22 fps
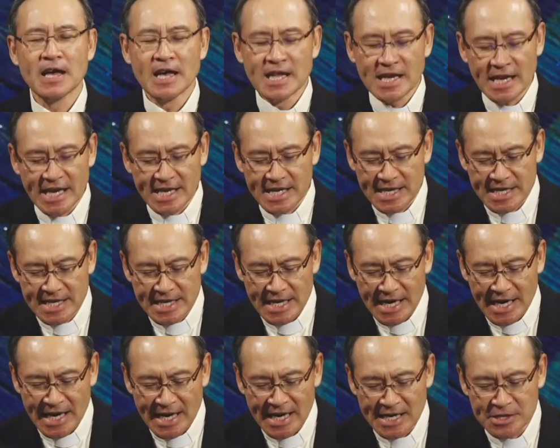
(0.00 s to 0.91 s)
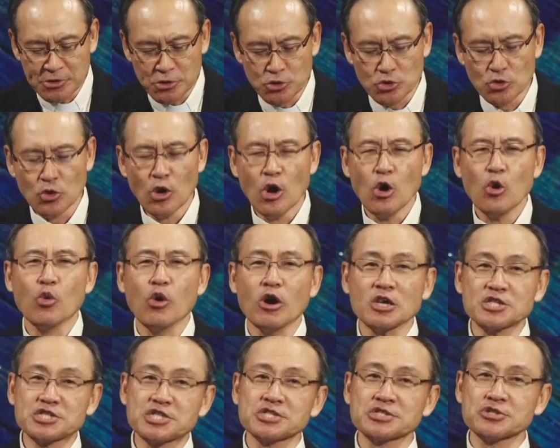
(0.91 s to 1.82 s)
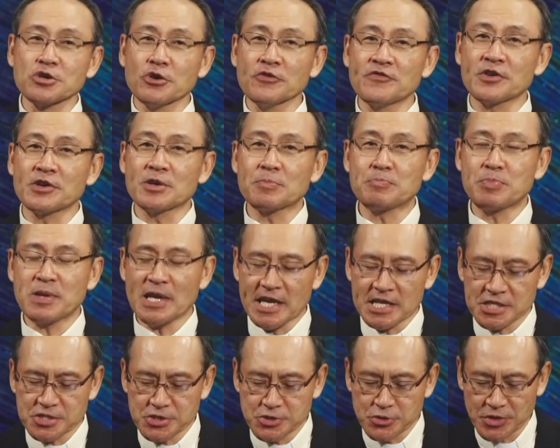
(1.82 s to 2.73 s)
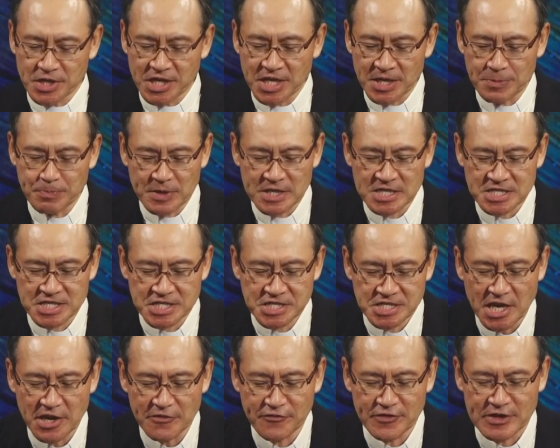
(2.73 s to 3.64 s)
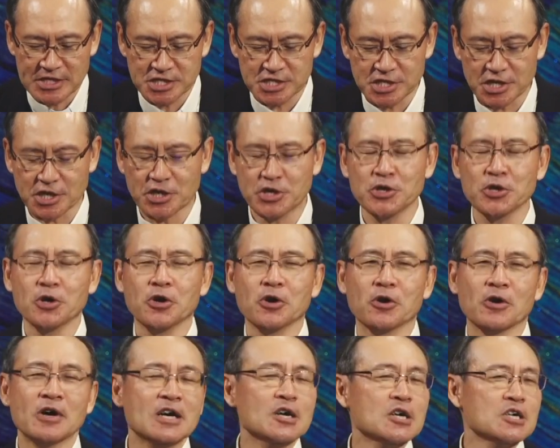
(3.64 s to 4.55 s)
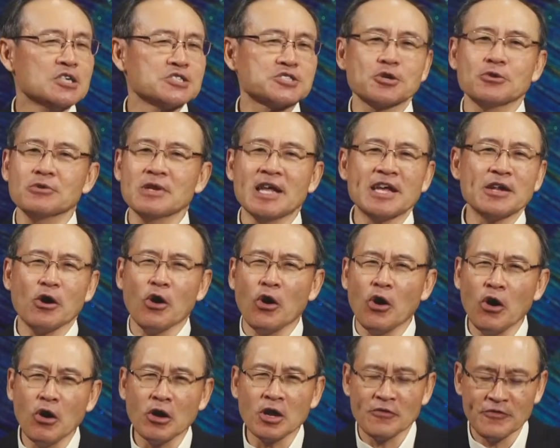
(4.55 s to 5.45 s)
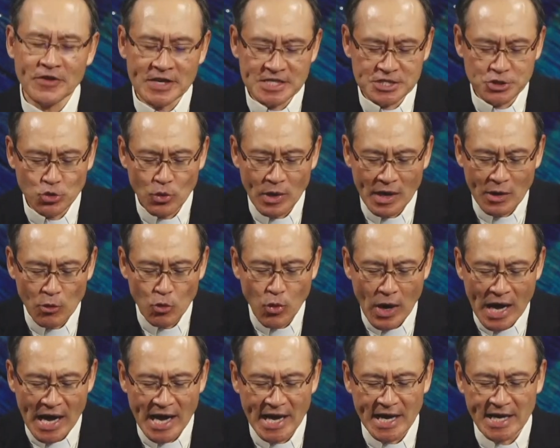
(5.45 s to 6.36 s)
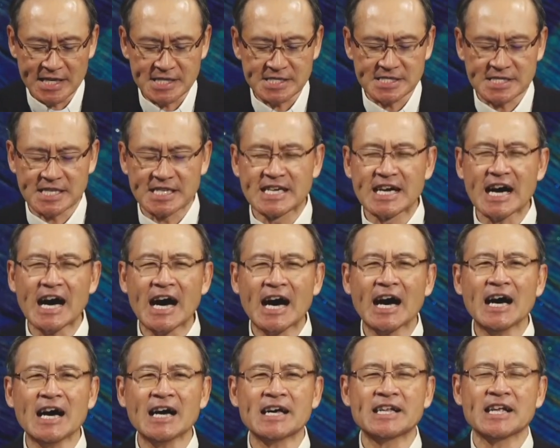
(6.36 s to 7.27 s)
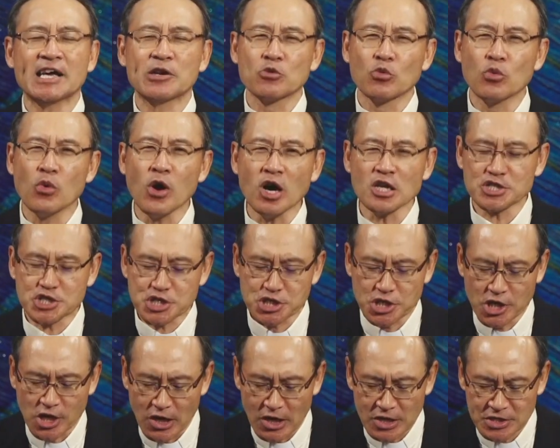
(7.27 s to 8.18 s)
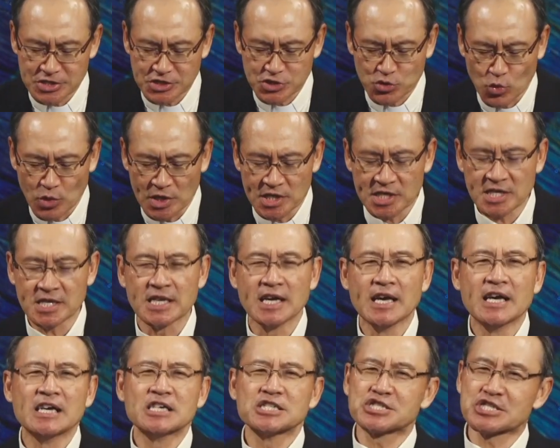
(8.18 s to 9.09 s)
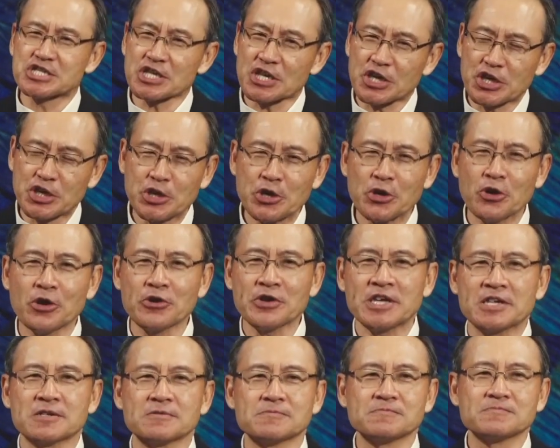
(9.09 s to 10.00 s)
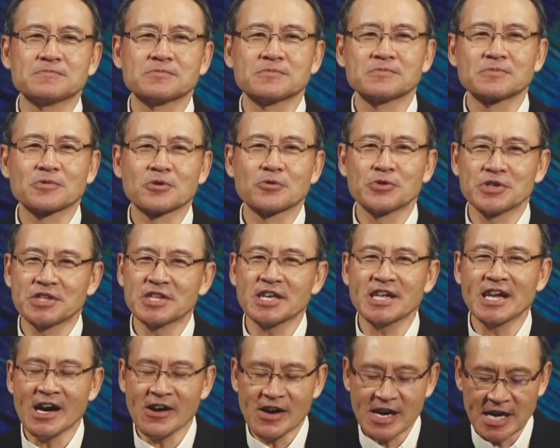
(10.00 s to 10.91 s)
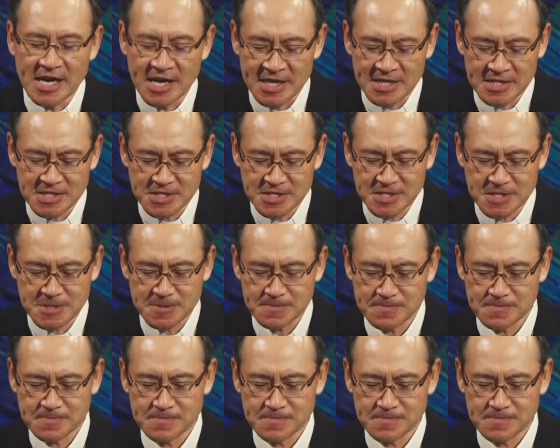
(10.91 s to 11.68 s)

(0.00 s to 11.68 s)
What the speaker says: Like a guard who watches over a place to keep it safe and secure, so let all of us who are wise guard and watch God's word, secure it within our hearts.